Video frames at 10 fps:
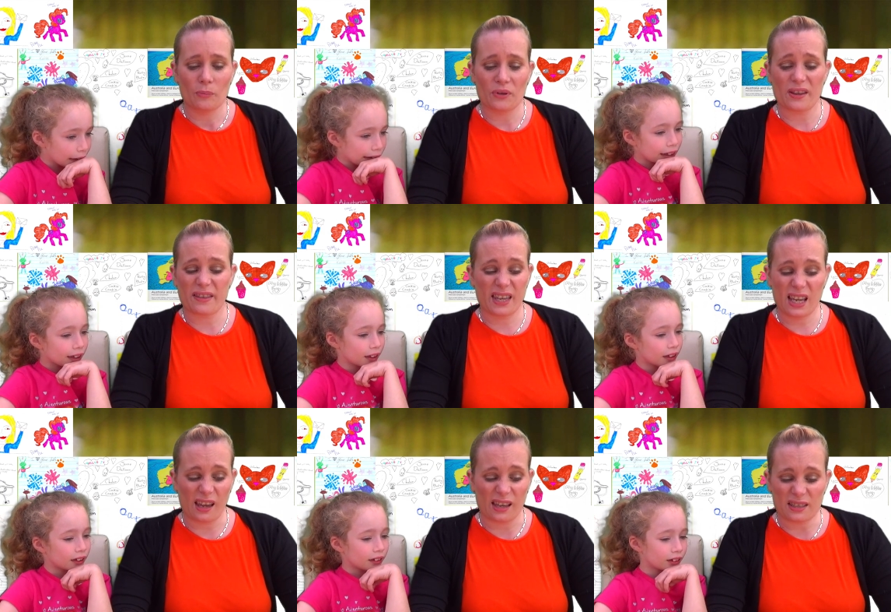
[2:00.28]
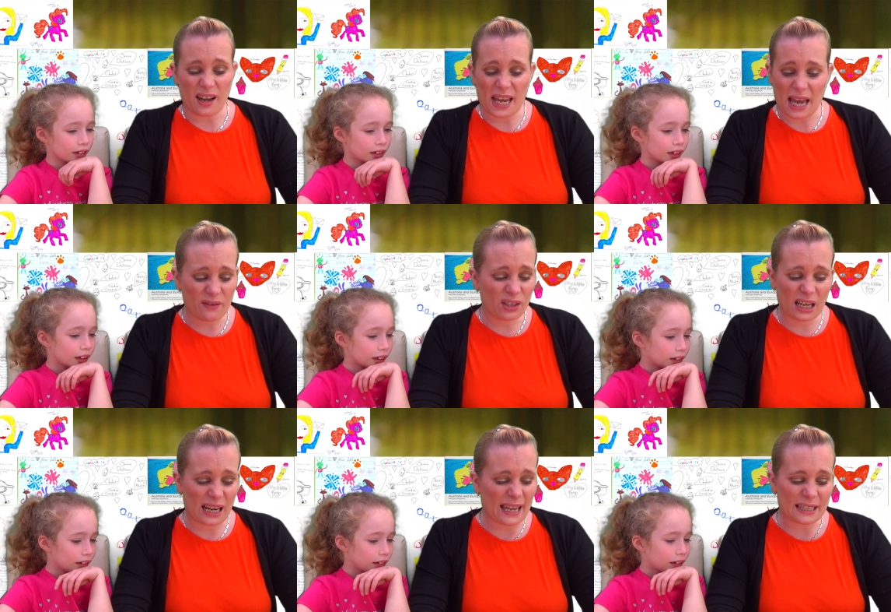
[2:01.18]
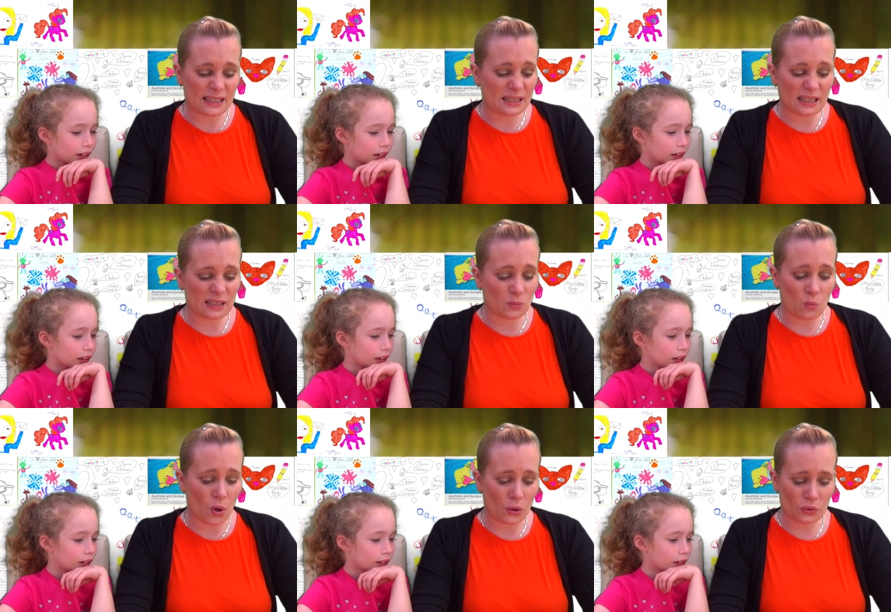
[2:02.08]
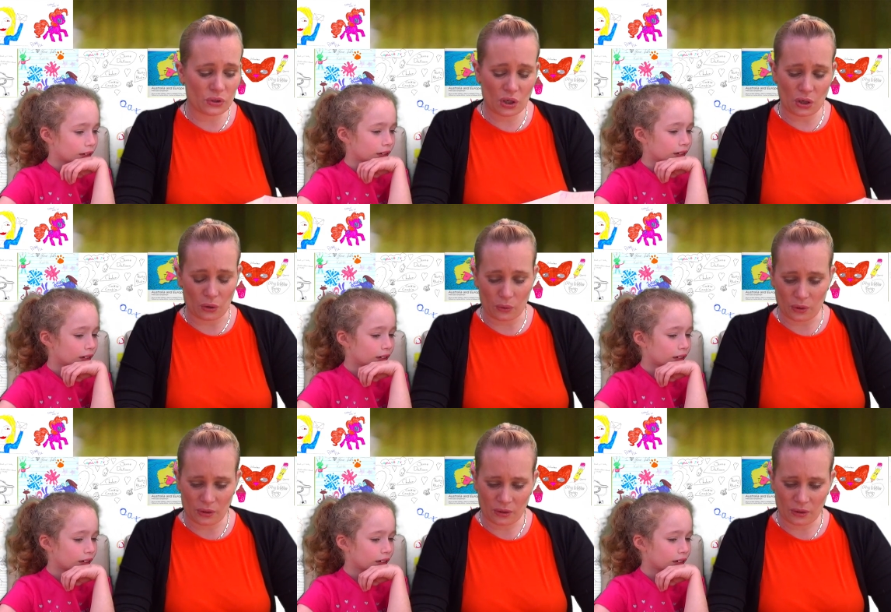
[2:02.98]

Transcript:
Speaker 1: but the thing is I haven't collected season 1 or 2.